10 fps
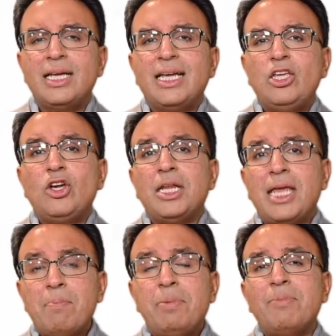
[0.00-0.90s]
you can
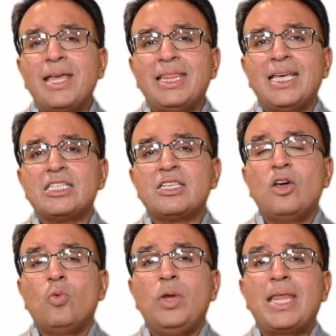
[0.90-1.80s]
implement this
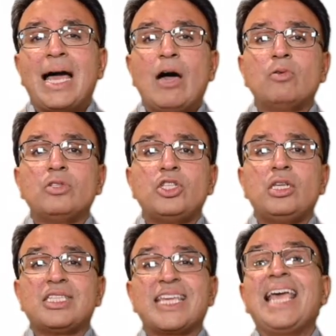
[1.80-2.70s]
without
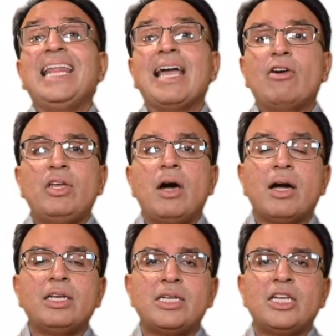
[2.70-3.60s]
scaling out the
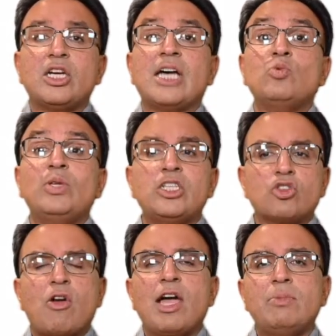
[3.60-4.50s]
architecture as we
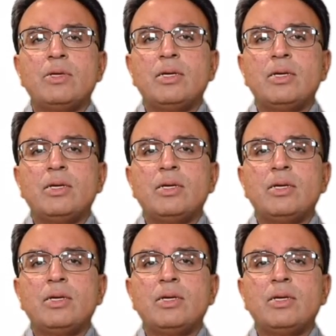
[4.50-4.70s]
described.